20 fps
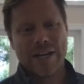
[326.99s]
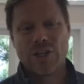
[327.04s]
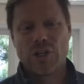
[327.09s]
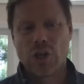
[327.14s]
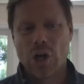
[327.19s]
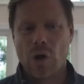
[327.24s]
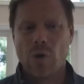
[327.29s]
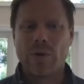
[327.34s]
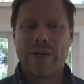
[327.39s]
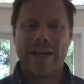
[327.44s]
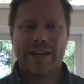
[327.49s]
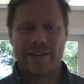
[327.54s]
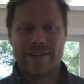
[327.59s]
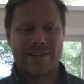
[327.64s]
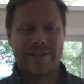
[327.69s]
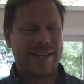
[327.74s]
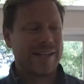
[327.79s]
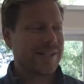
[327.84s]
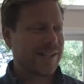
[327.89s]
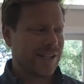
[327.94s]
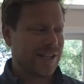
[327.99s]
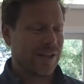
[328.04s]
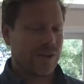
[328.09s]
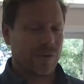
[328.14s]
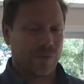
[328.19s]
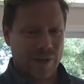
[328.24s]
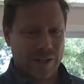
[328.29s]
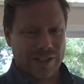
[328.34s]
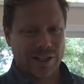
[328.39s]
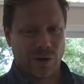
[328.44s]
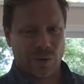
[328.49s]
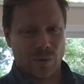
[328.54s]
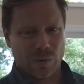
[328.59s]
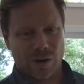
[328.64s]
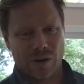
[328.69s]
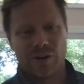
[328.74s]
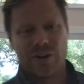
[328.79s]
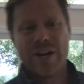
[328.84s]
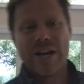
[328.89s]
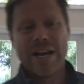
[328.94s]
joke is, this is in the retail
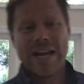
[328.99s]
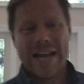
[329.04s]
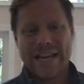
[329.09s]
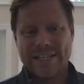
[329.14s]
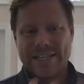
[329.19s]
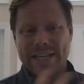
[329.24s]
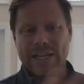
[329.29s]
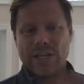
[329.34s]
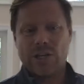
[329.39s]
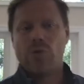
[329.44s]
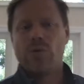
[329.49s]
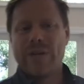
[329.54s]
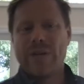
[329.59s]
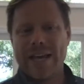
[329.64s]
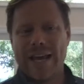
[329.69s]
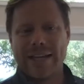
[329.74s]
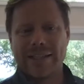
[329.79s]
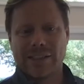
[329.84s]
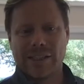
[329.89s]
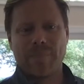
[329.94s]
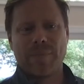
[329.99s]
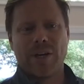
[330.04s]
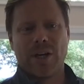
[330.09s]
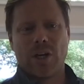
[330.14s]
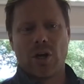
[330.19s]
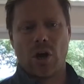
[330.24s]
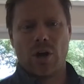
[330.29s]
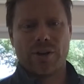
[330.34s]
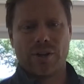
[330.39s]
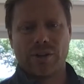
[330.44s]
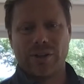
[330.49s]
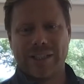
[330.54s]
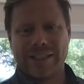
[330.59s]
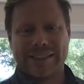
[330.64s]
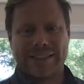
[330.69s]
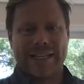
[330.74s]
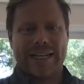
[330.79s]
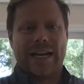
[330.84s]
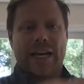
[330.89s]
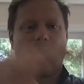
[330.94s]
world, is that you get something called a
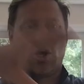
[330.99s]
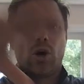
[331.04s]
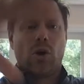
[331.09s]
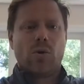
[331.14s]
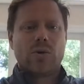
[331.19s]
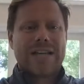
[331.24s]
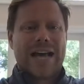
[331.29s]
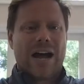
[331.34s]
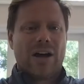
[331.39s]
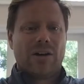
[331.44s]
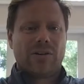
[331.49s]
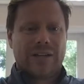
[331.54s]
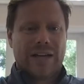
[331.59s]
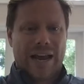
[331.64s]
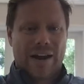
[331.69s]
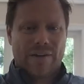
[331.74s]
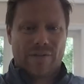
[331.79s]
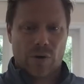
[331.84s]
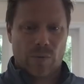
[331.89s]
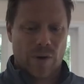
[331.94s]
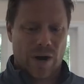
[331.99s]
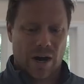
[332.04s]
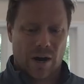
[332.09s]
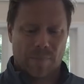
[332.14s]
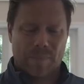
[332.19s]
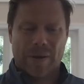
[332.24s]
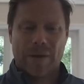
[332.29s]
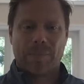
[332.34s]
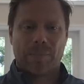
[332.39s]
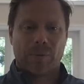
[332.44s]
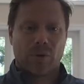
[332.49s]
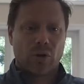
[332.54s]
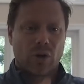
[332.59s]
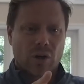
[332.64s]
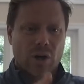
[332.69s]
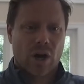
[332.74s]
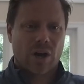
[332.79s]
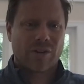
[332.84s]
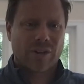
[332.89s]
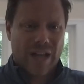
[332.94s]
listing. It goes out everywhere. People
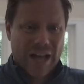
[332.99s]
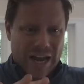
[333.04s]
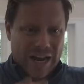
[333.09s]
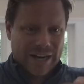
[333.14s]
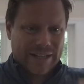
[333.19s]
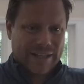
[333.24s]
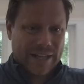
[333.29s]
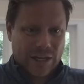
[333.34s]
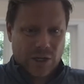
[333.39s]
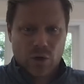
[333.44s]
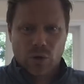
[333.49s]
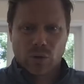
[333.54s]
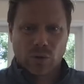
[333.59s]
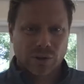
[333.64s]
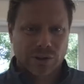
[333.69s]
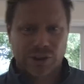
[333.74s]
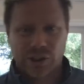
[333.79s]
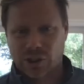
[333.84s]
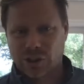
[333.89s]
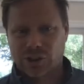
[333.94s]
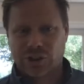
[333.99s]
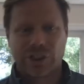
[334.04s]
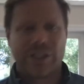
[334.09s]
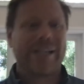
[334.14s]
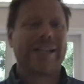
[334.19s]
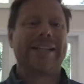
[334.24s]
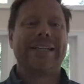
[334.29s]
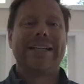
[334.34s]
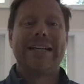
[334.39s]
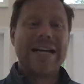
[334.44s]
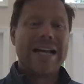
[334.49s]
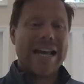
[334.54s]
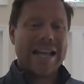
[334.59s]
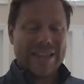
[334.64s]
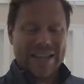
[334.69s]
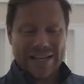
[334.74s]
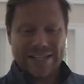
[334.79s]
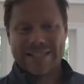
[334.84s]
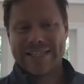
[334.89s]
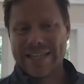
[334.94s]
look online, they Google search it.
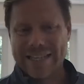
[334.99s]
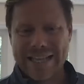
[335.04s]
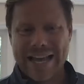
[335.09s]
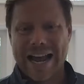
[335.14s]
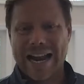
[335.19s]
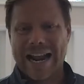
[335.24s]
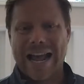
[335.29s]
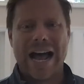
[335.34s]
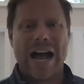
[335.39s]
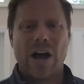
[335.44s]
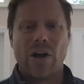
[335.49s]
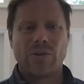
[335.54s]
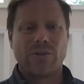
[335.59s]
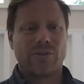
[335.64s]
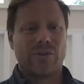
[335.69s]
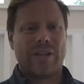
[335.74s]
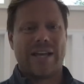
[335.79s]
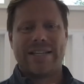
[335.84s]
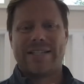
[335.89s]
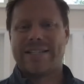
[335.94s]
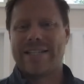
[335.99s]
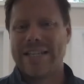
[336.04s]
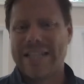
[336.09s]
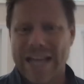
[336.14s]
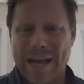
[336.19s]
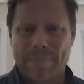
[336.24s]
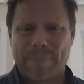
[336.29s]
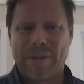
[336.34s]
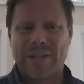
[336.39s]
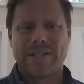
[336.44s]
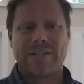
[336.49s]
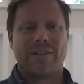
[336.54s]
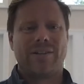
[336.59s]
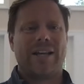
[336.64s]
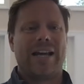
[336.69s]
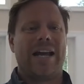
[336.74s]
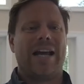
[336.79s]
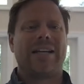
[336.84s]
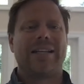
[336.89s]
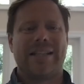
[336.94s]
They see that house or they see that piece of
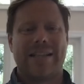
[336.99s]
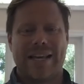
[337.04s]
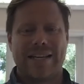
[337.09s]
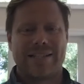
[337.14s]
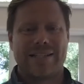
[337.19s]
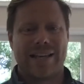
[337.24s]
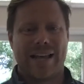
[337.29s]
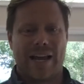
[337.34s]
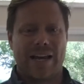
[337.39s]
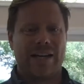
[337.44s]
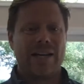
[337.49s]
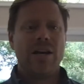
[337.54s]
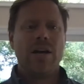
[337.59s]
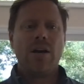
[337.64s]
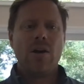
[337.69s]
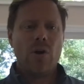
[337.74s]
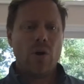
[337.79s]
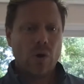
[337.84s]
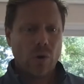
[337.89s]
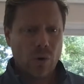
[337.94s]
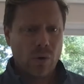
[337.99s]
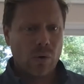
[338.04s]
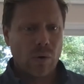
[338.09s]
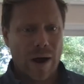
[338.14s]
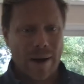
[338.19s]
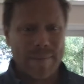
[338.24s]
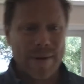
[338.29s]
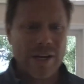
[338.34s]
land and they say, ooh, I'm